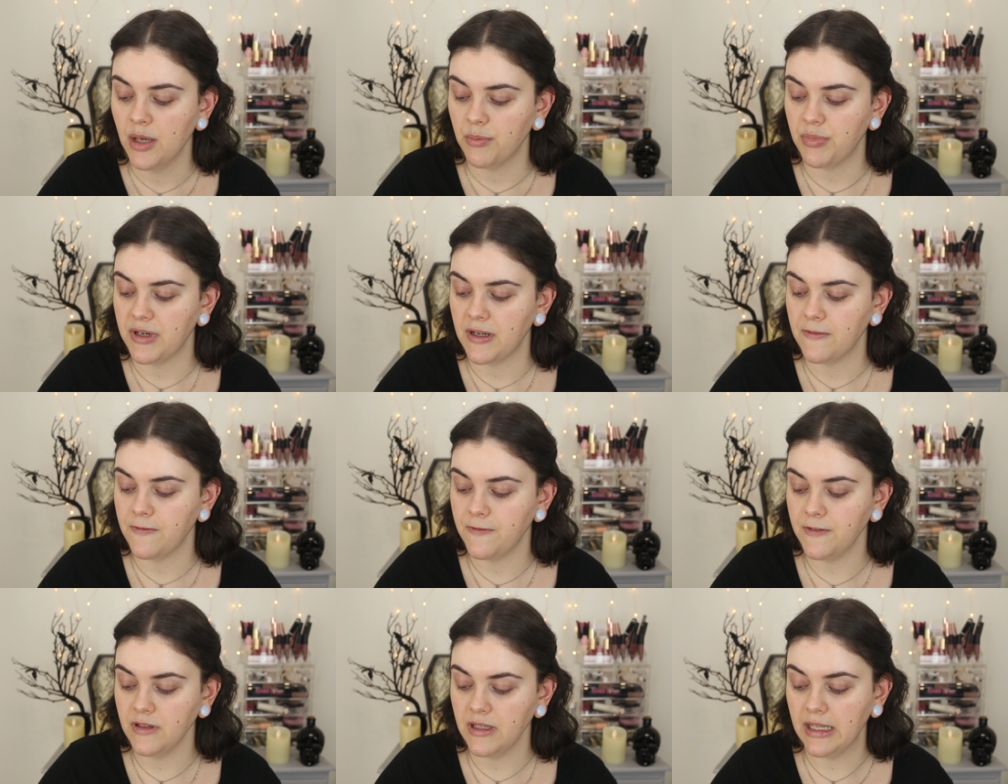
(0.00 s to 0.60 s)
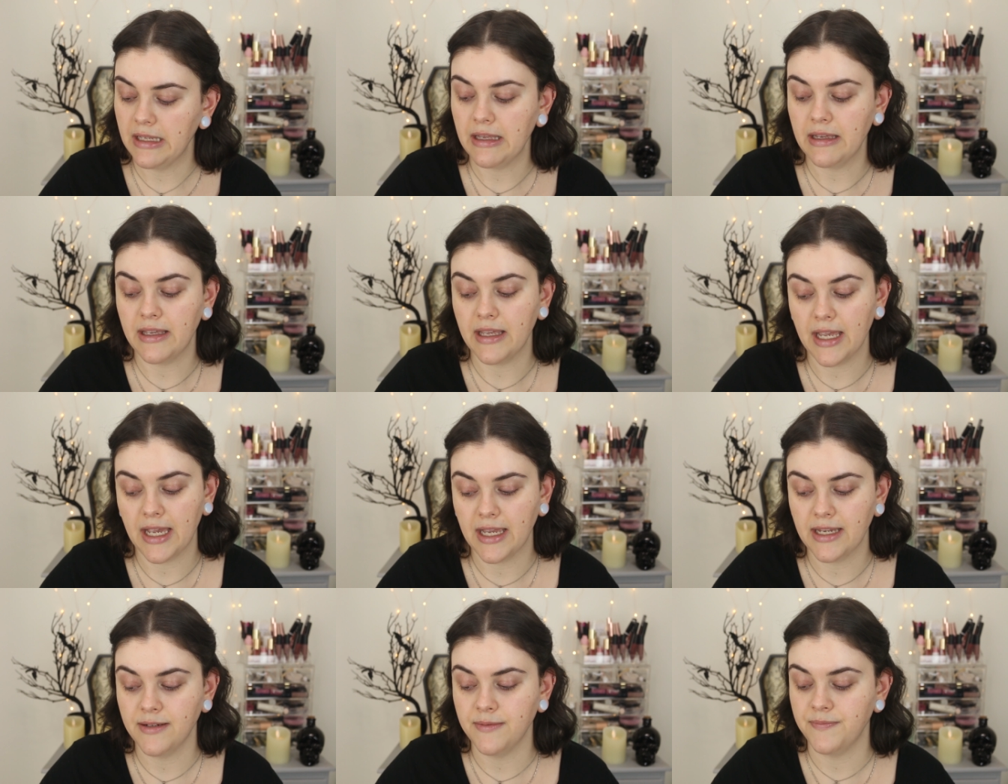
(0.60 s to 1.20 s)
but I feel like,
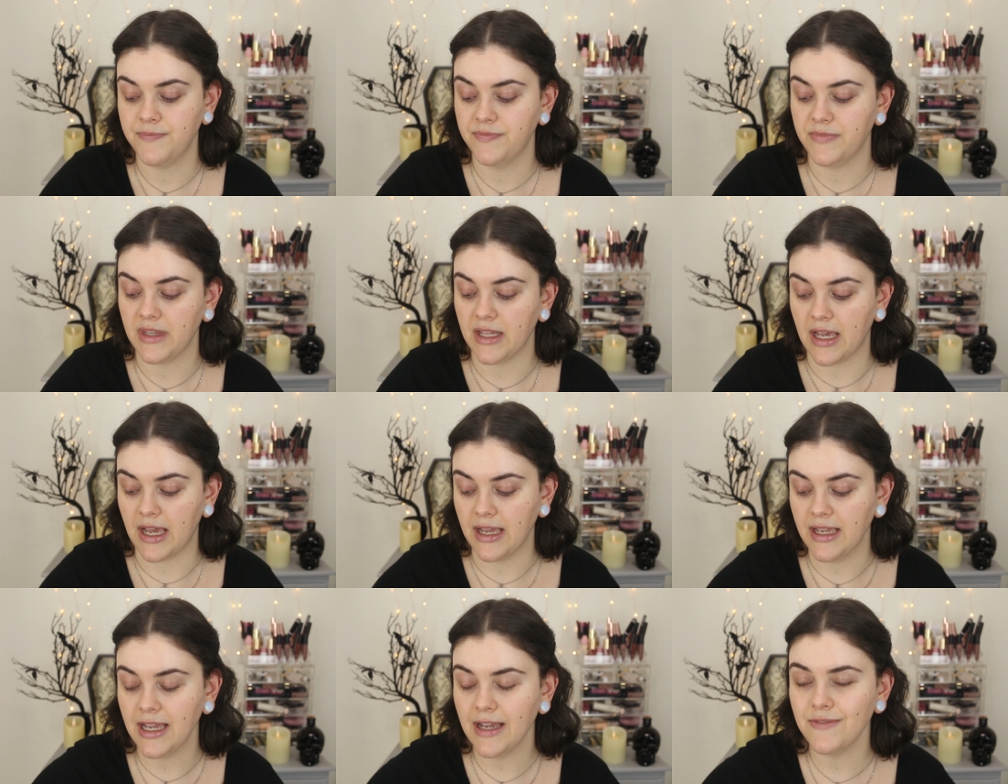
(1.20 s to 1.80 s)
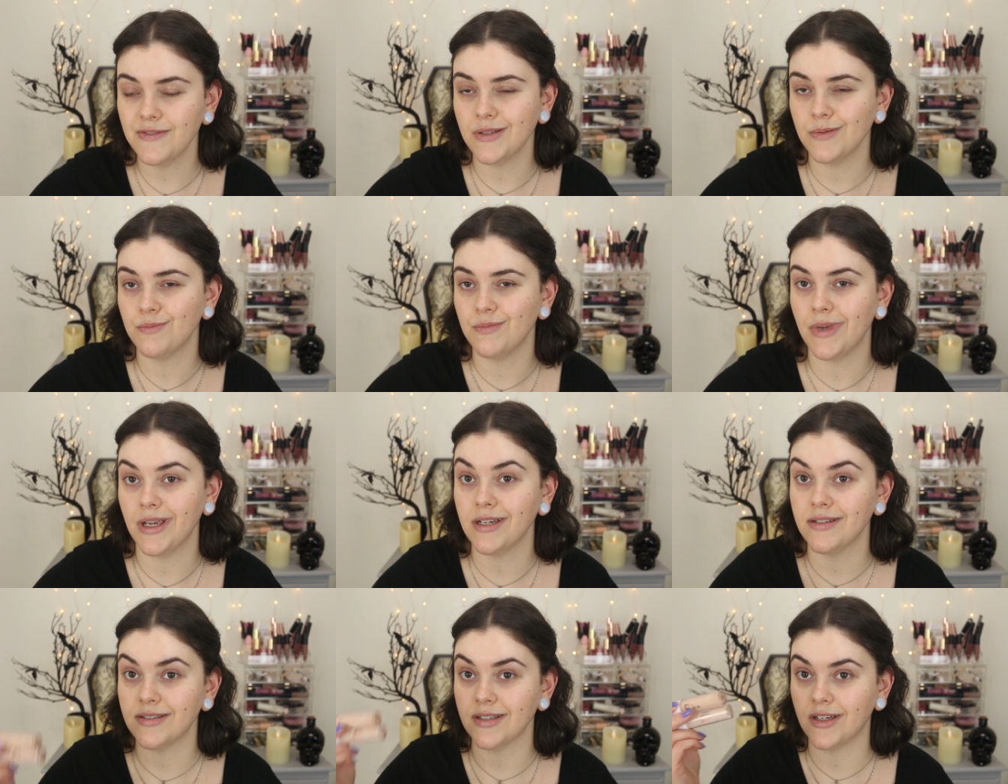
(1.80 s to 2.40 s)
again, I have to
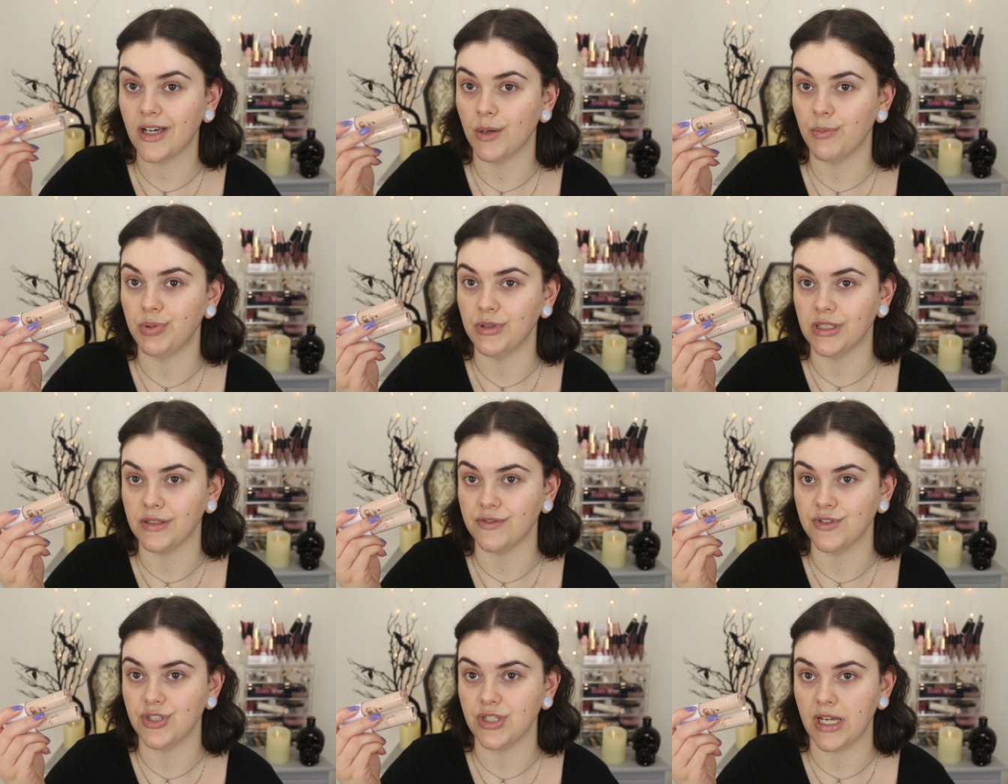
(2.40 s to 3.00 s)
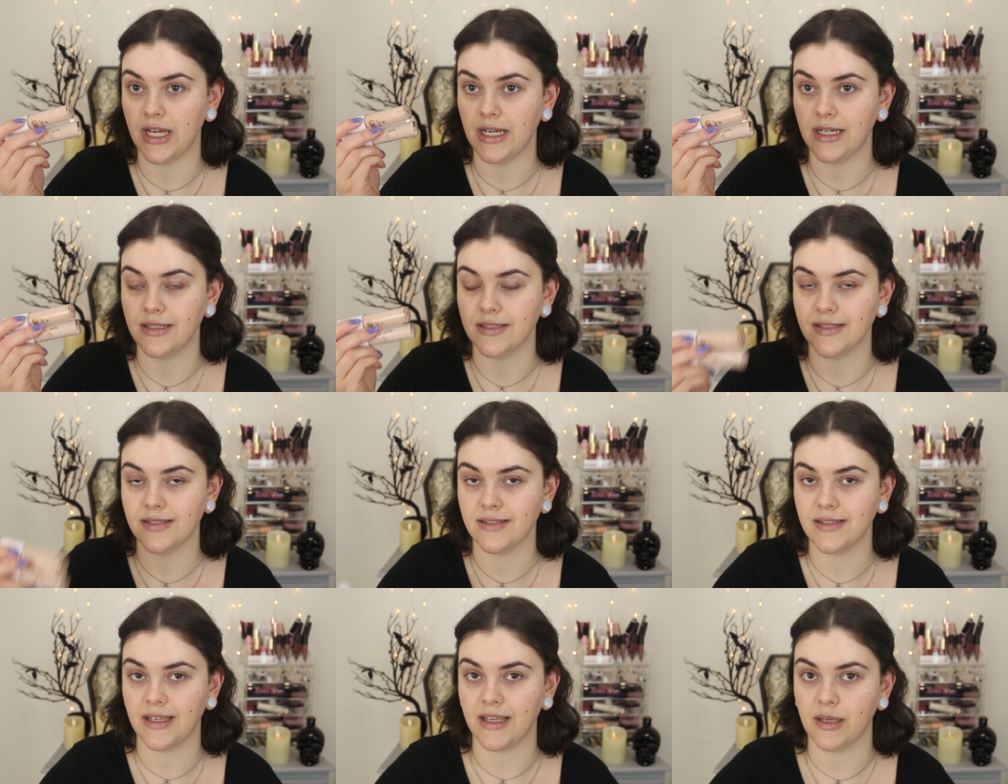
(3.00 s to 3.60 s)
mix a couple of
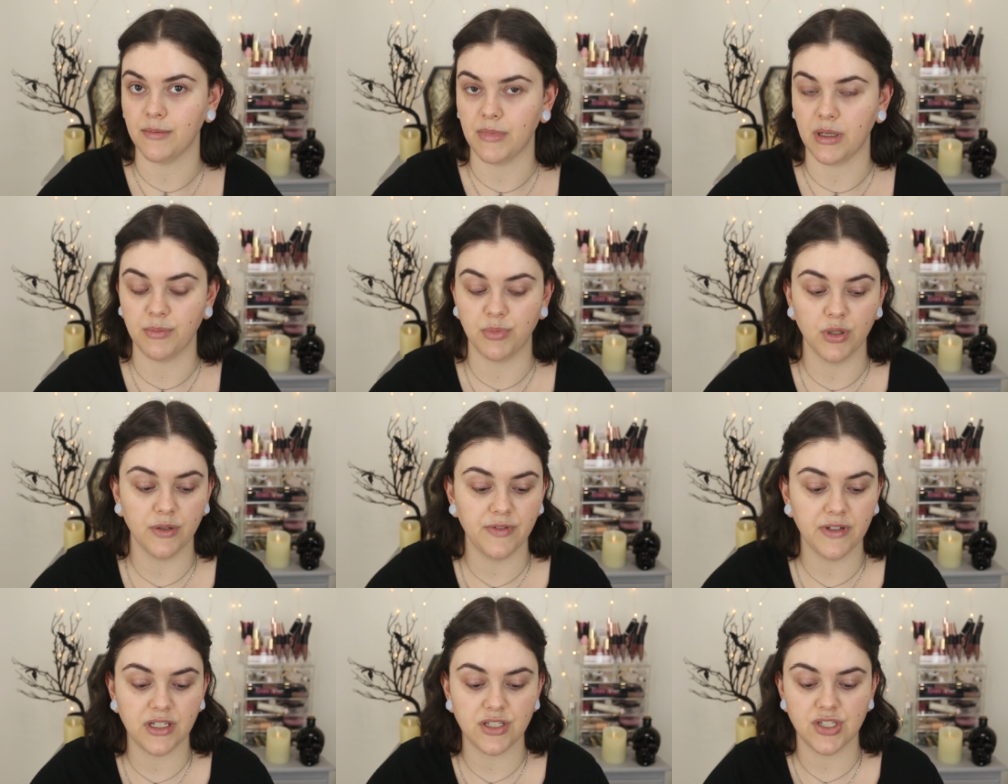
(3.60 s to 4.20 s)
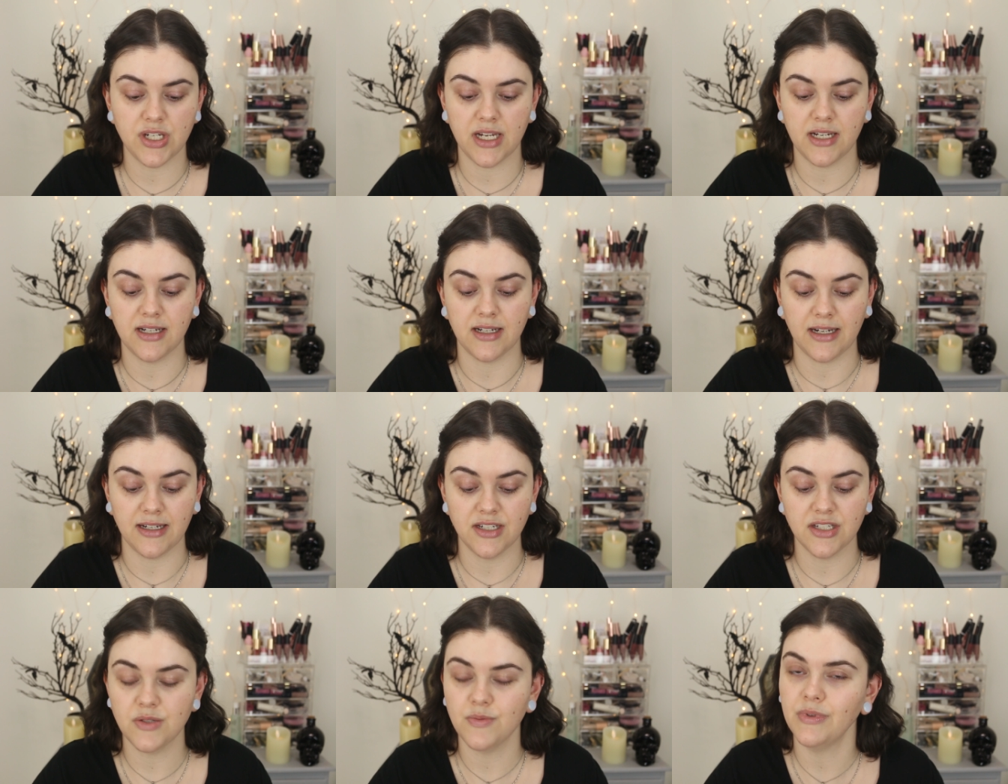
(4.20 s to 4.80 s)
shades to get my perfect shade, and
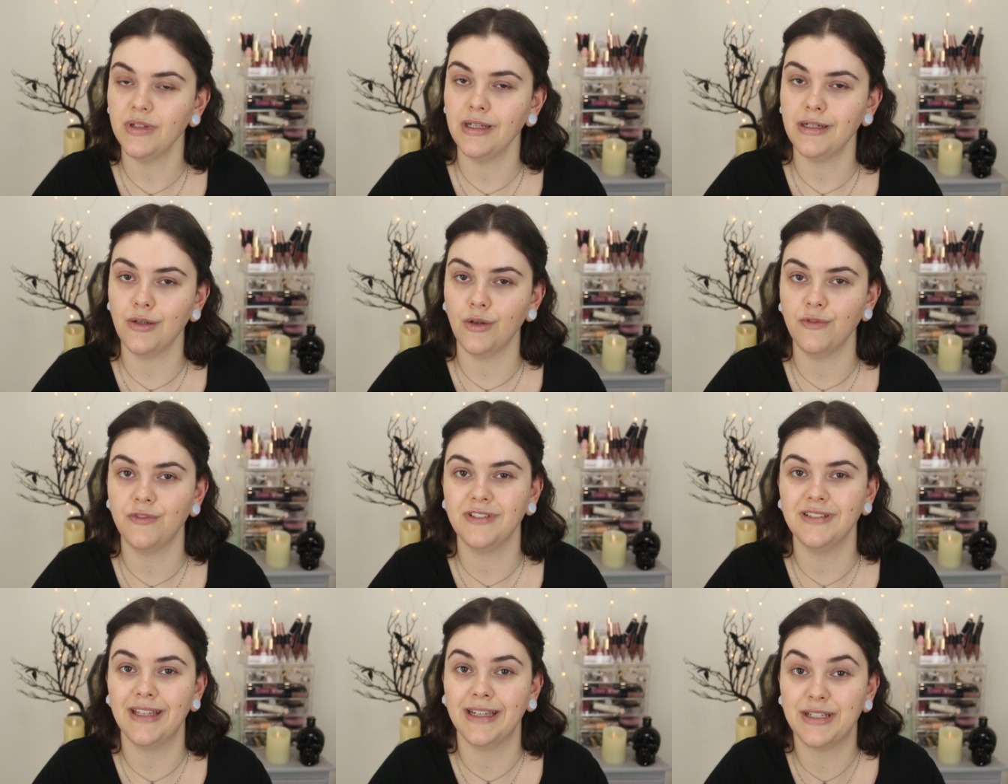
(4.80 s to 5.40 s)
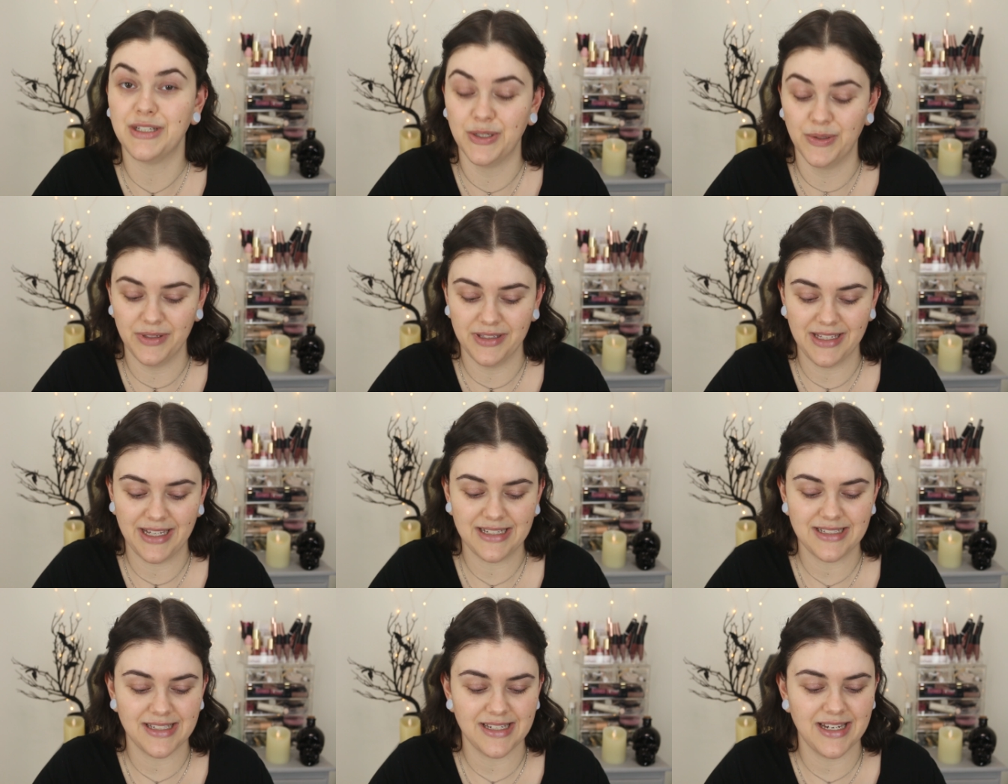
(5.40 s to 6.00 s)
I just really don't feel like doing
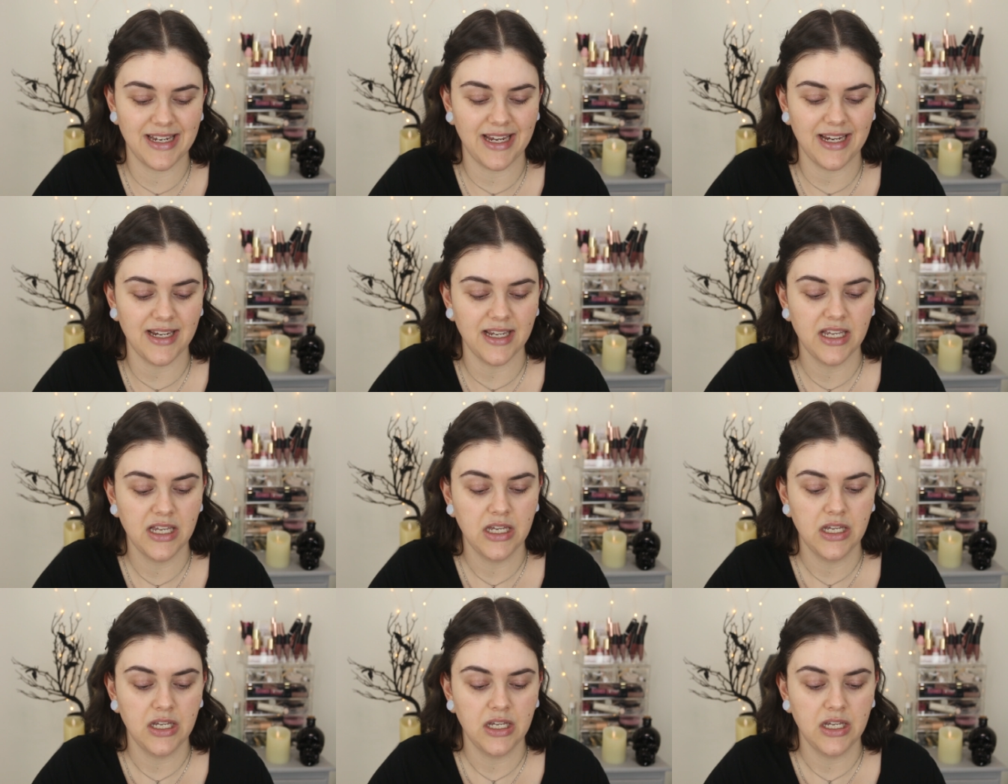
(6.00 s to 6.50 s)
that today.